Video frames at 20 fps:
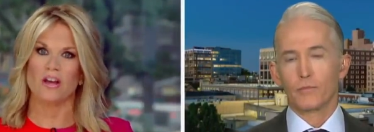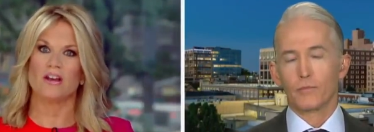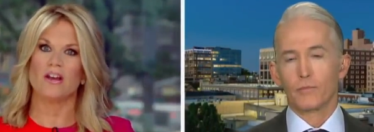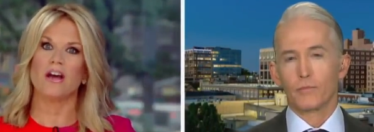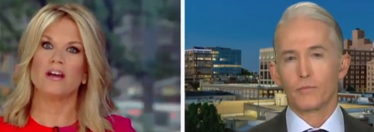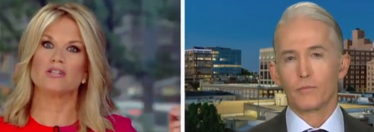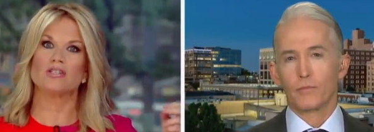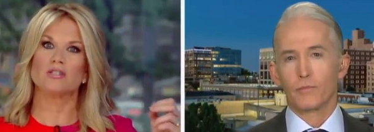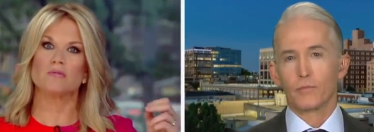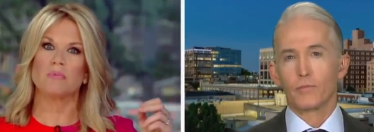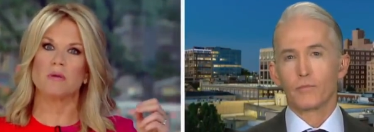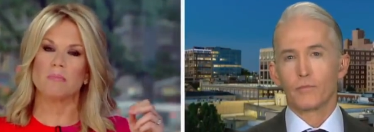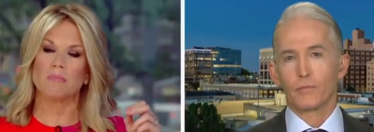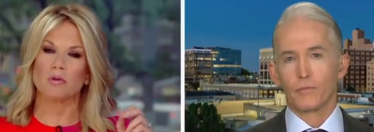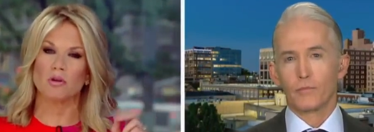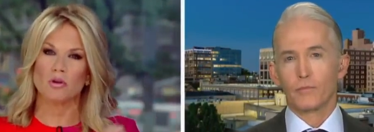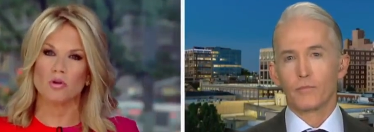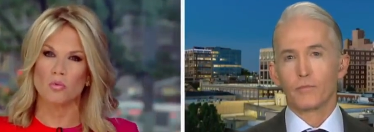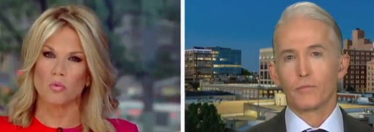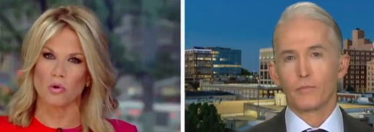Speaker 1: not just
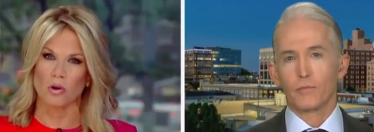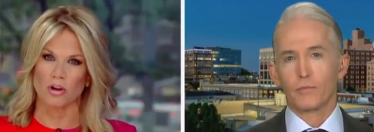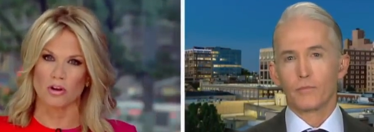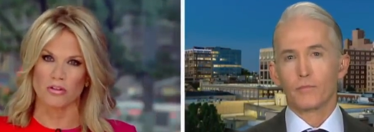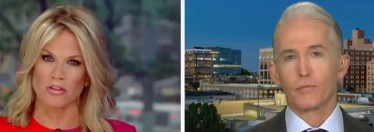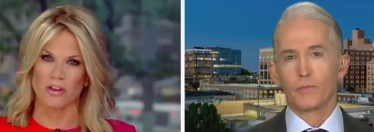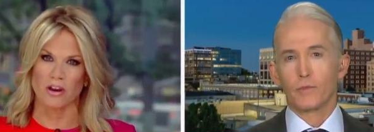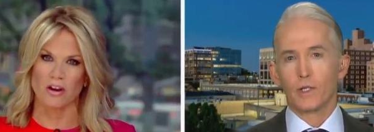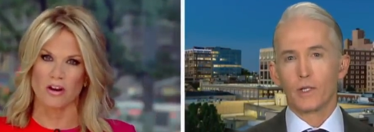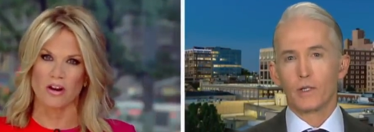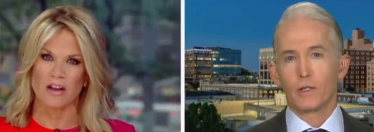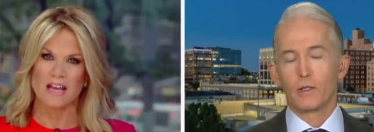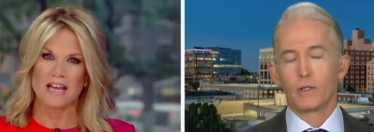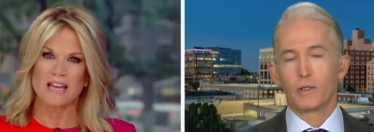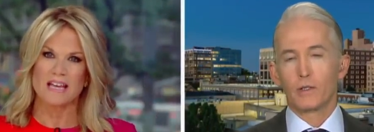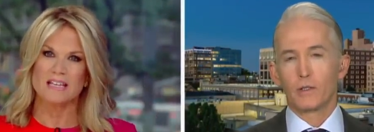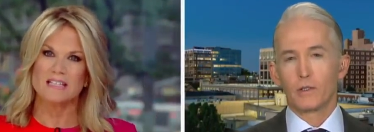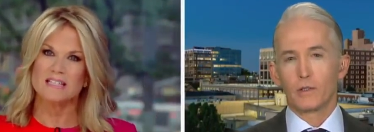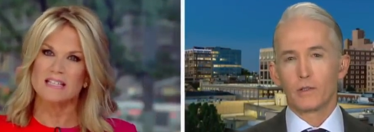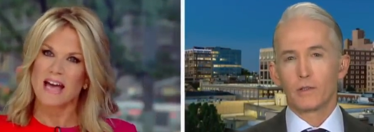people who work there.
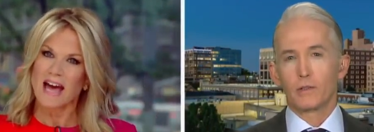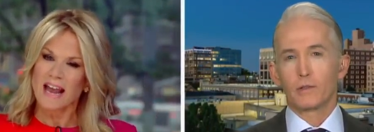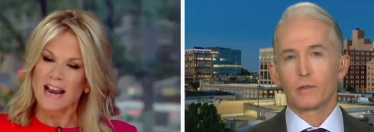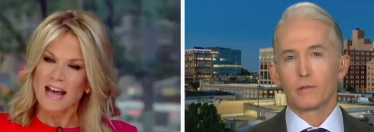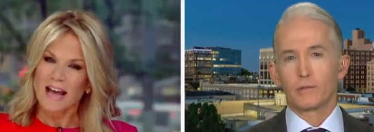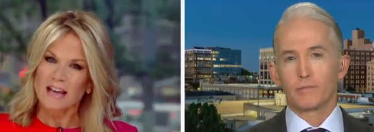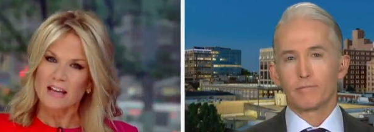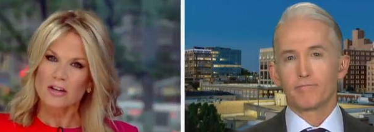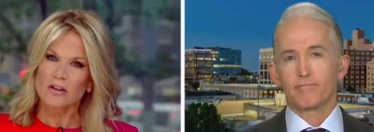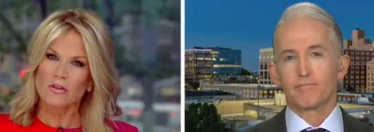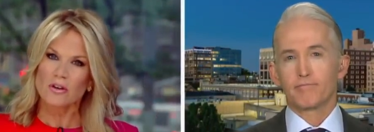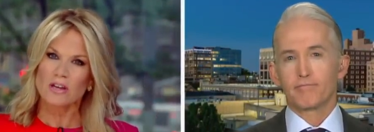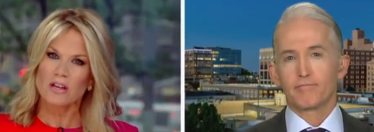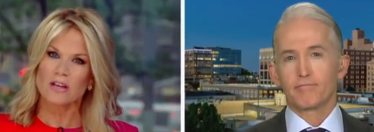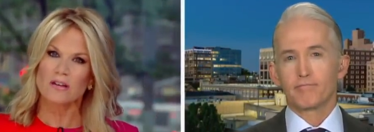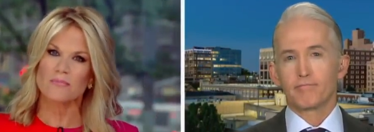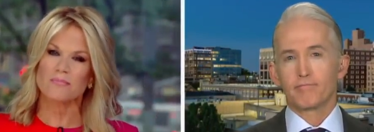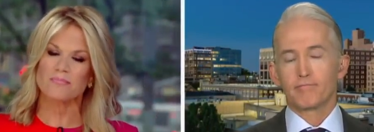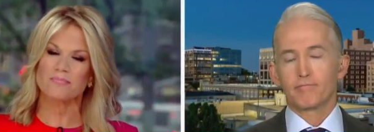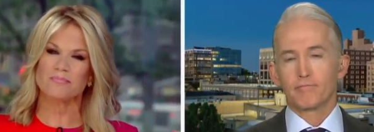Is that
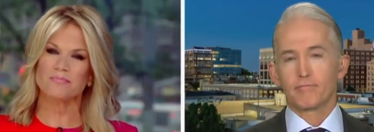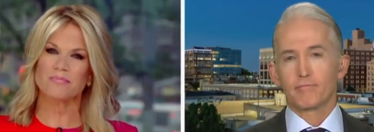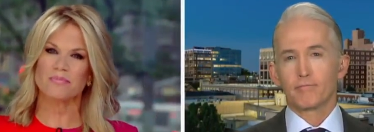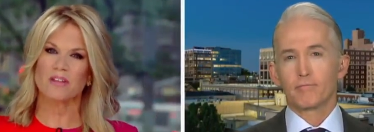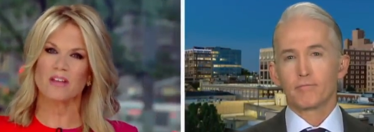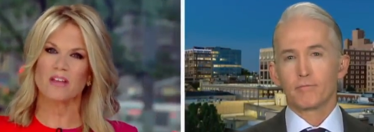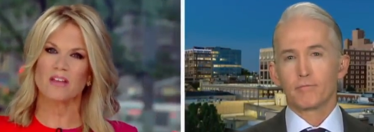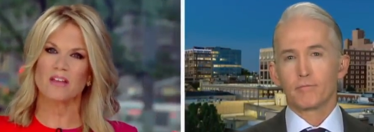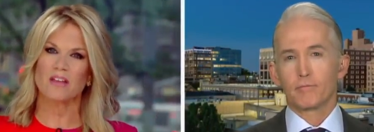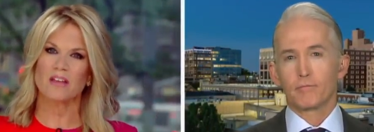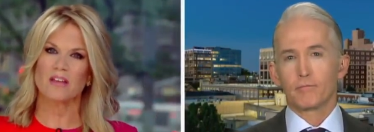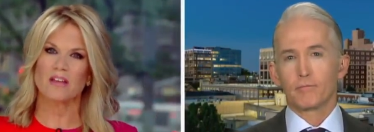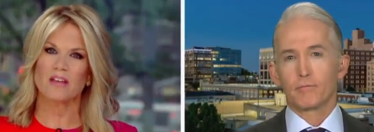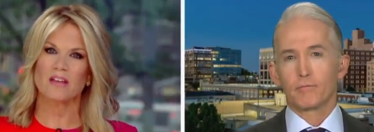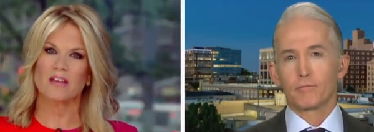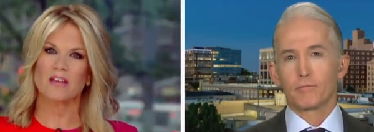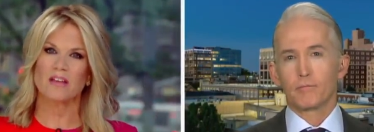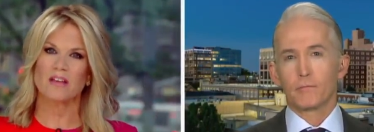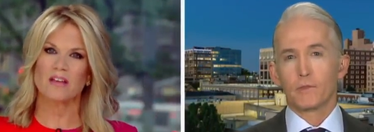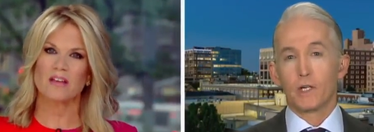accurate?
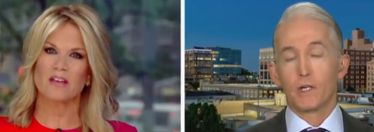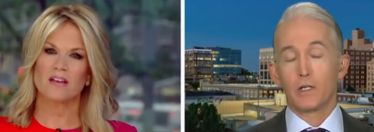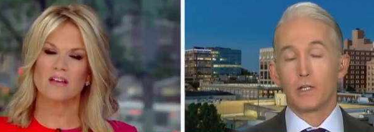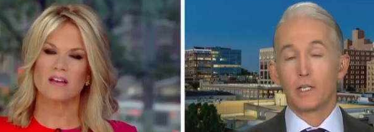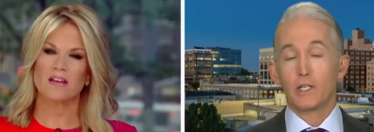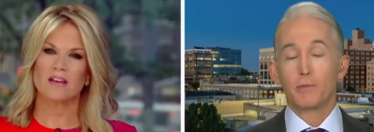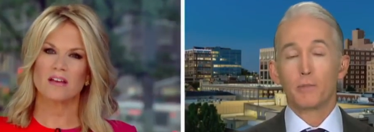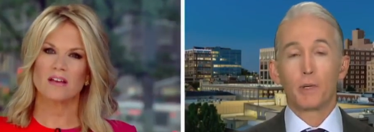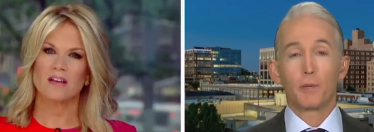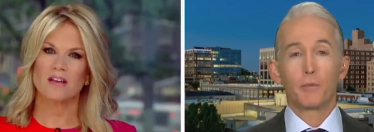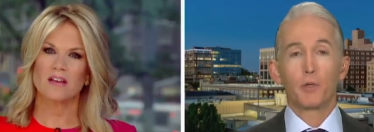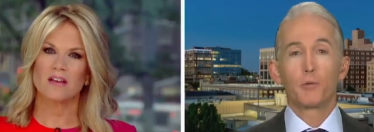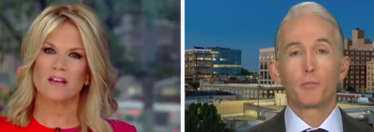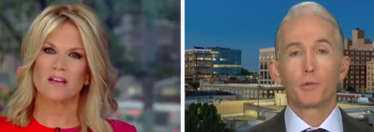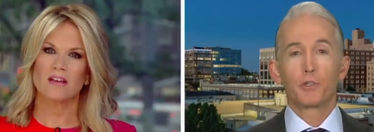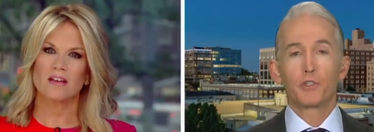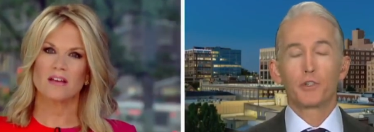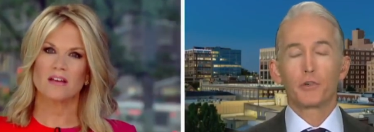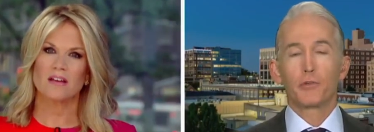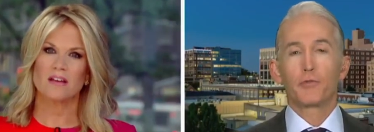
Speaker 2: Uh, yes, ma'am. You
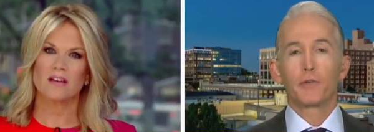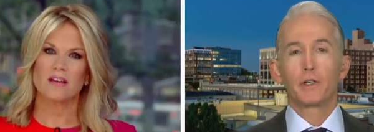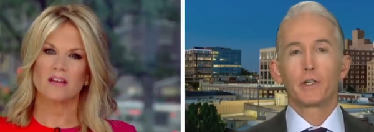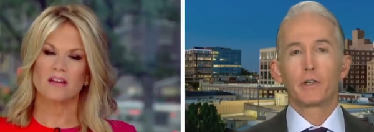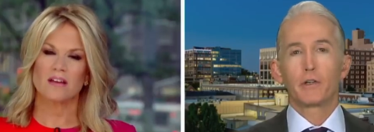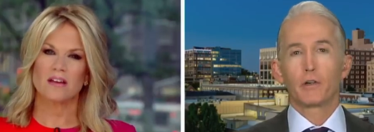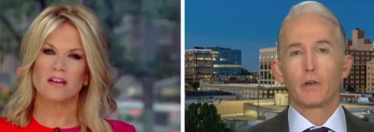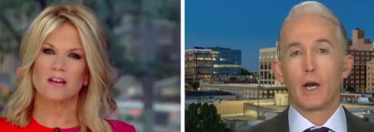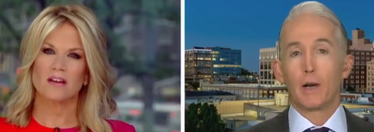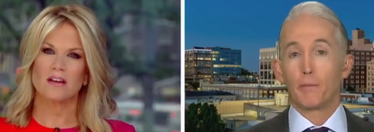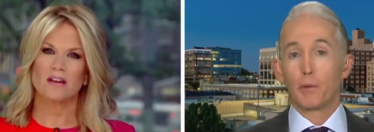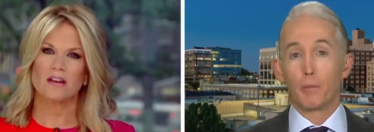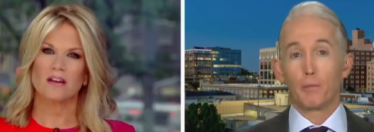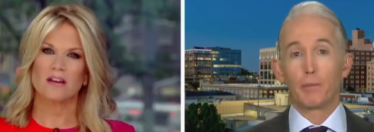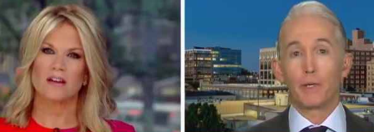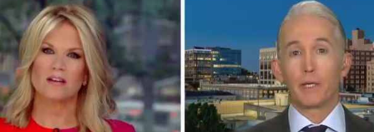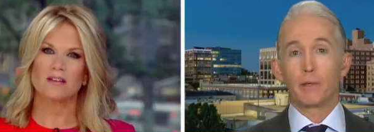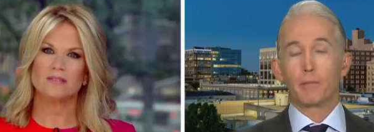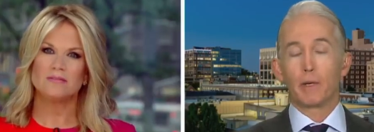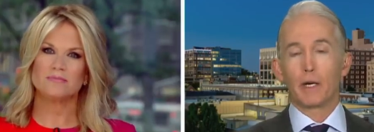put your finger. I'm a
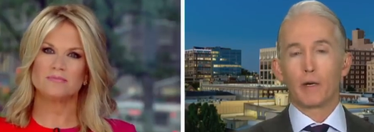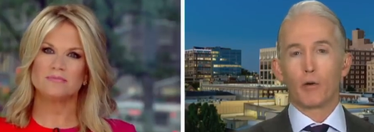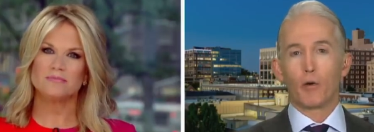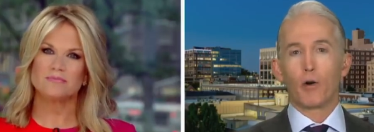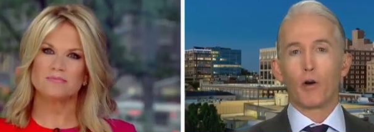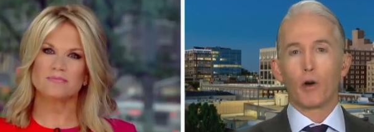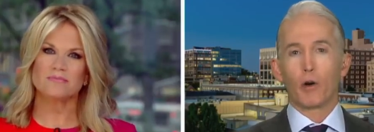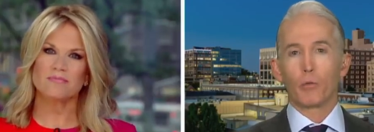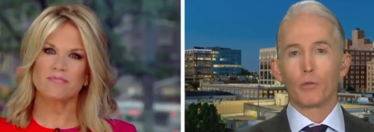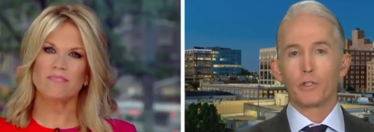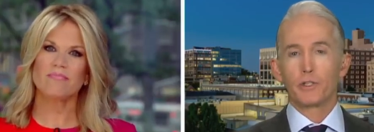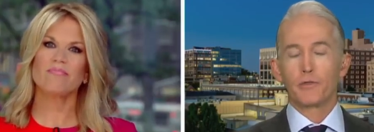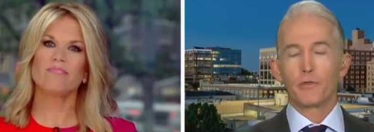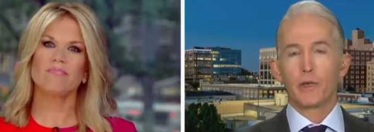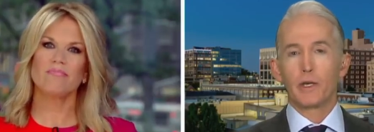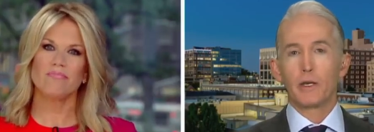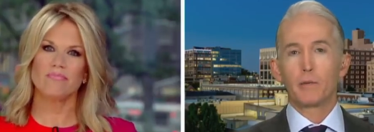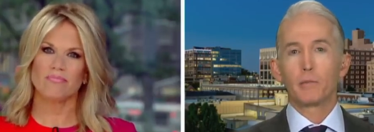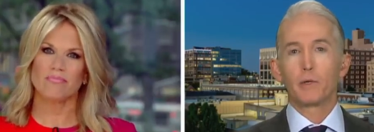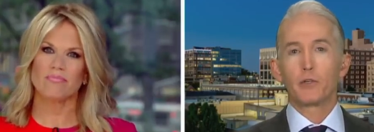big Michael Horowitz
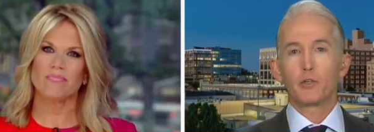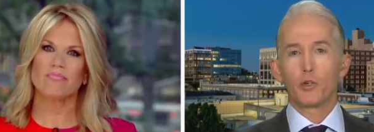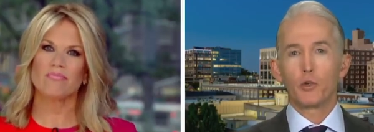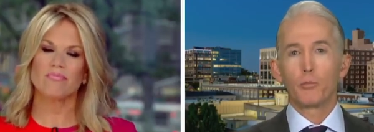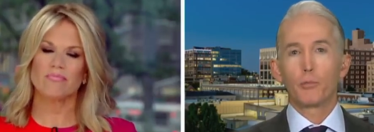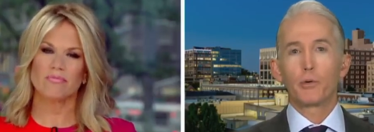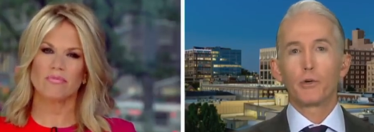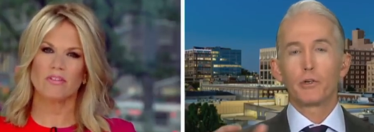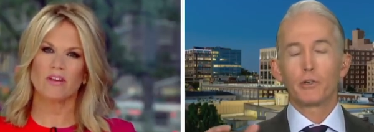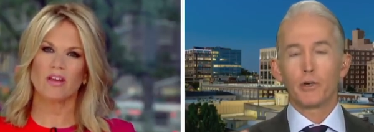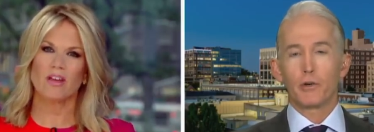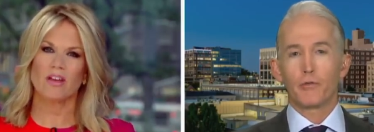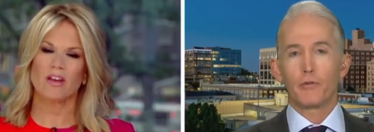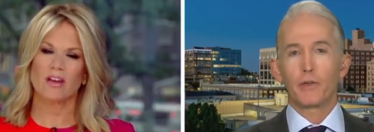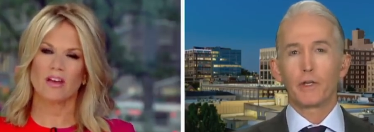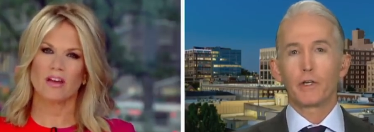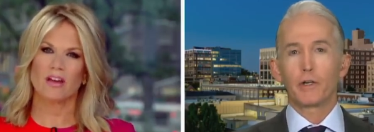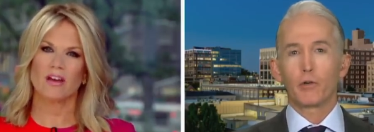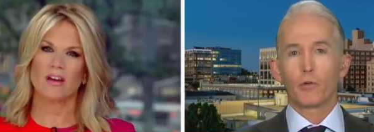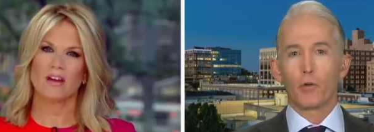fan, but you put your
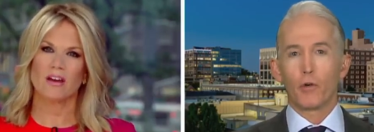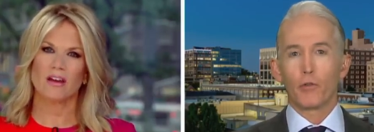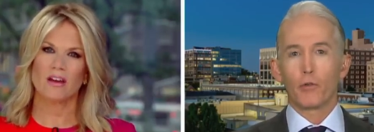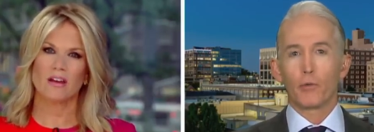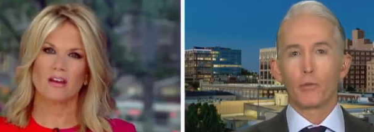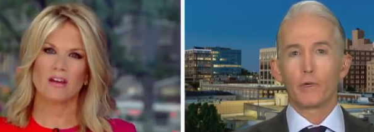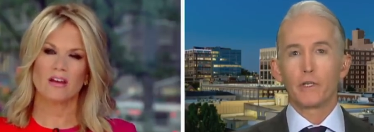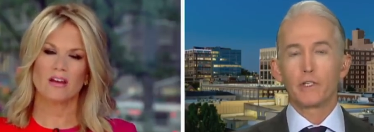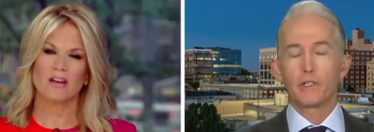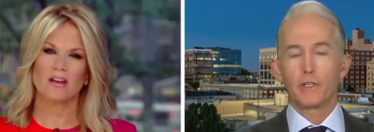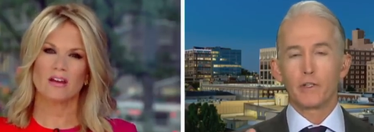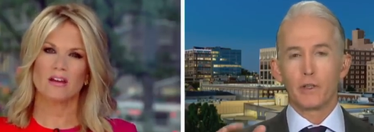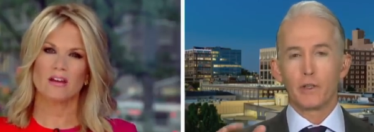finger on the reason